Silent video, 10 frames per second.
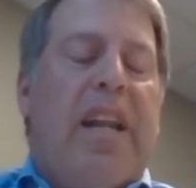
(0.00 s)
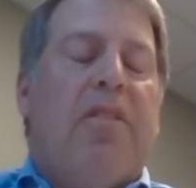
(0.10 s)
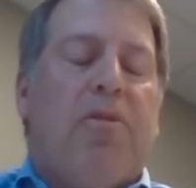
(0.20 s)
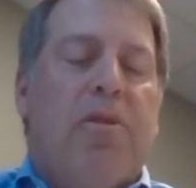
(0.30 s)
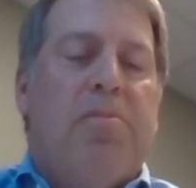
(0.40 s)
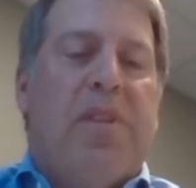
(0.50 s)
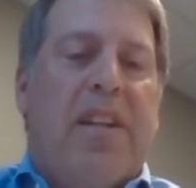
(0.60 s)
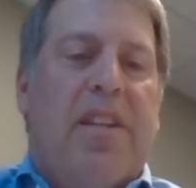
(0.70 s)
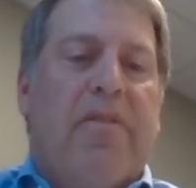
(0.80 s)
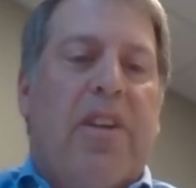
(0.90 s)
group's
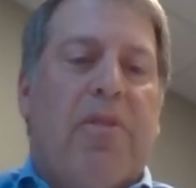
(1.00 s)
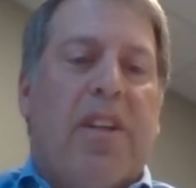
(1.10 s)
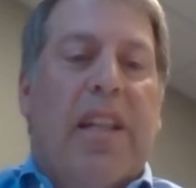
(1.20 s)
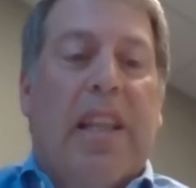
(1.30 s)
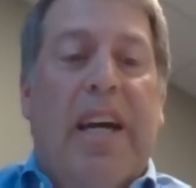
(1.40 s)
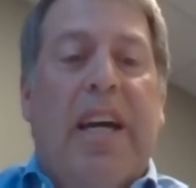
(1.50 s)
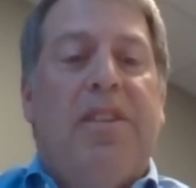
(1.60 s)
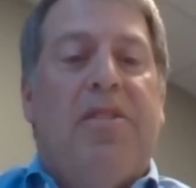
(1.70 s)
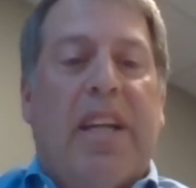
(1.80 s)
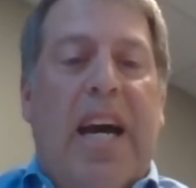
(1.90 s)
activity really
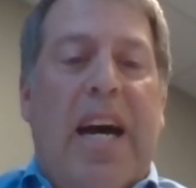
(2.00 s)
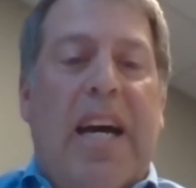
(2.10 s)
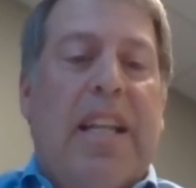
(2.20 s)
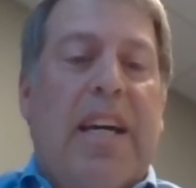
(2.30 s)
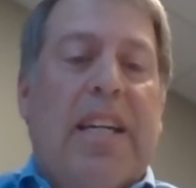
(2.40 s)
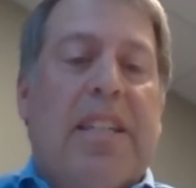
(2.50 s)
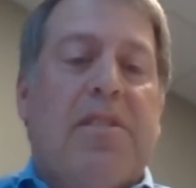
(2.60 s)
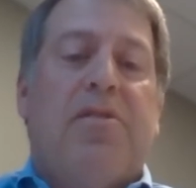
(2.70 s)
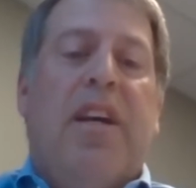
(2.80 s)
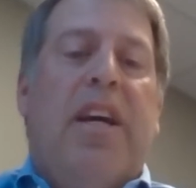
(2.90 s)
led to the
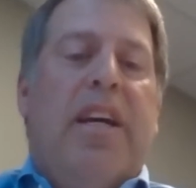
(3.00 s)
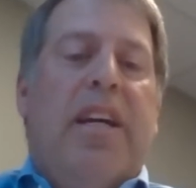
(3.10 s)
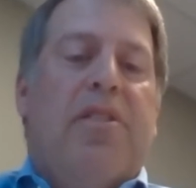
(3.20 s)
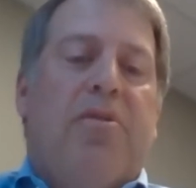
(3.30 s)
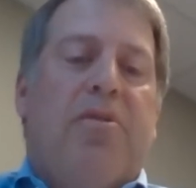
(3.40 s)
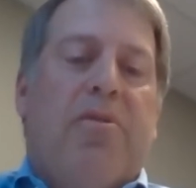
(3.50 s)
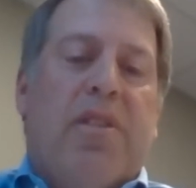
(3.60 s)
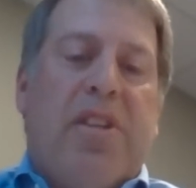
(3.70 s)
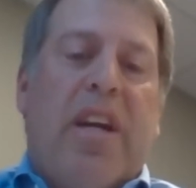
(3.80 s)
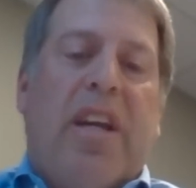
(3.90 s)
guidelines and two
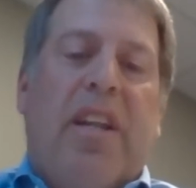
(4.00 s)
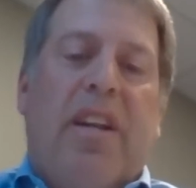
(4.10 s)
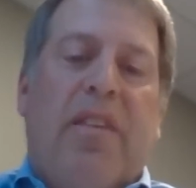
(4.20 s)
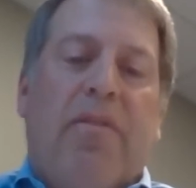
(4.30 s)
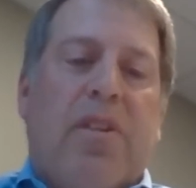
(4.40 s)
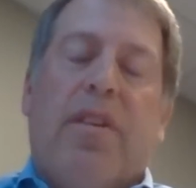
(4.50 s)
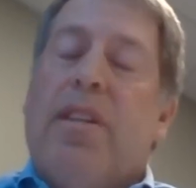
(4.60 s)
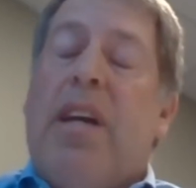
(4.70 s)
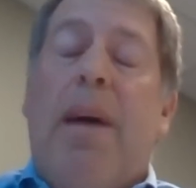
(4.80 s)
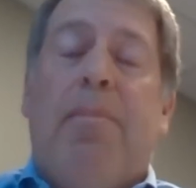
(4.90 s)
executive orders that are the
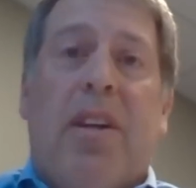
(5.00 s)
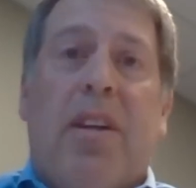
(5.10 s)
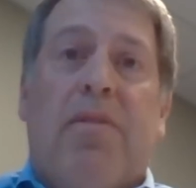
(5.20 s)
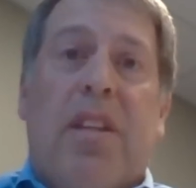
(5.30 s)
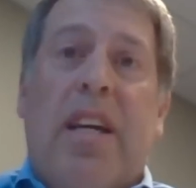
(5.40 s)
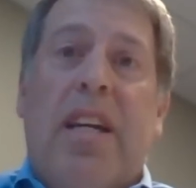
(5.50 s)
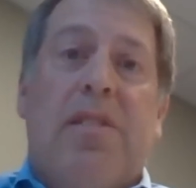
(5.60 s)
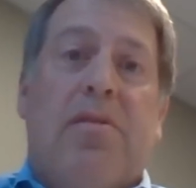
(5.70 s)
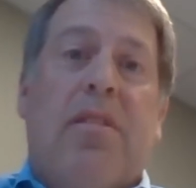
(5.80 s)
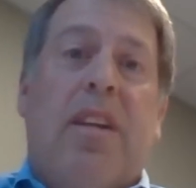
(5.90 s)
topic of
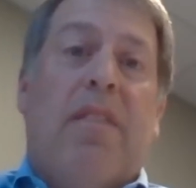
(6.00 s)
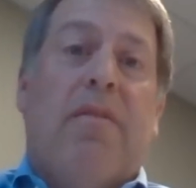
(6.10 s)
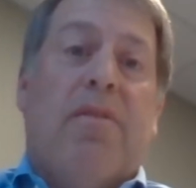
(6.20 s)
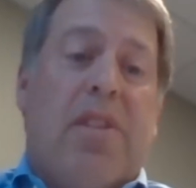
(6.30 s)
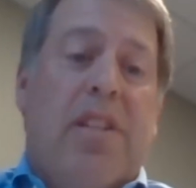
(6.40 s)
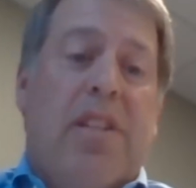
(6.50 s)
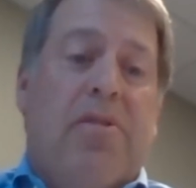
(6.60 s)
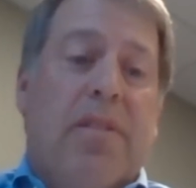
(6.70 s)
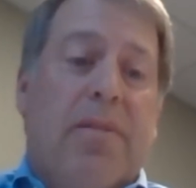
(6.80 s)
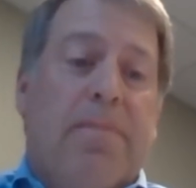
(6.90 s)
today's
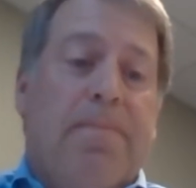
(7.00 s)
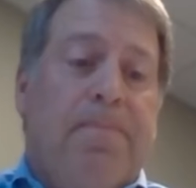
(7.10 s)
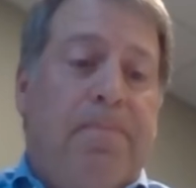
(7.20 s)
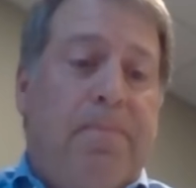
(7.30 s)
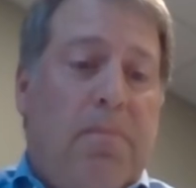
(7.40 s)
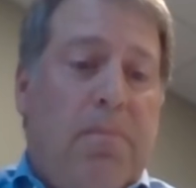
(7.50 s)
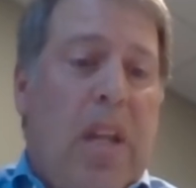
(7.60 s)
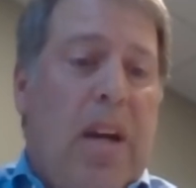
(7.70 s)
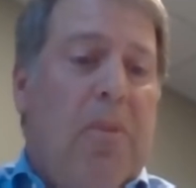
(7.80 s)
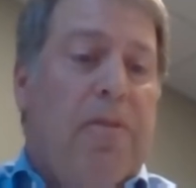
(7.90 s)
conversation.
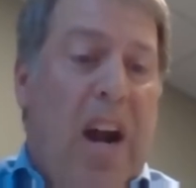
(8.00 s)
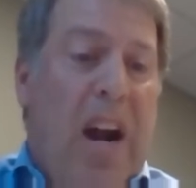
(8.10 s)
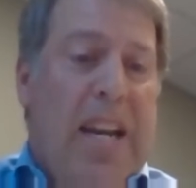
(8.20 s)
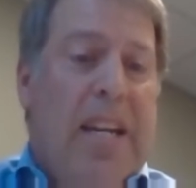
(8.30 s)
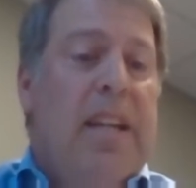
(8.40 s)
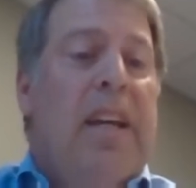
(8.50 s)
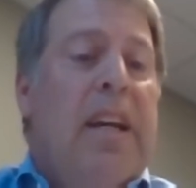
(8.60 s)
On Friday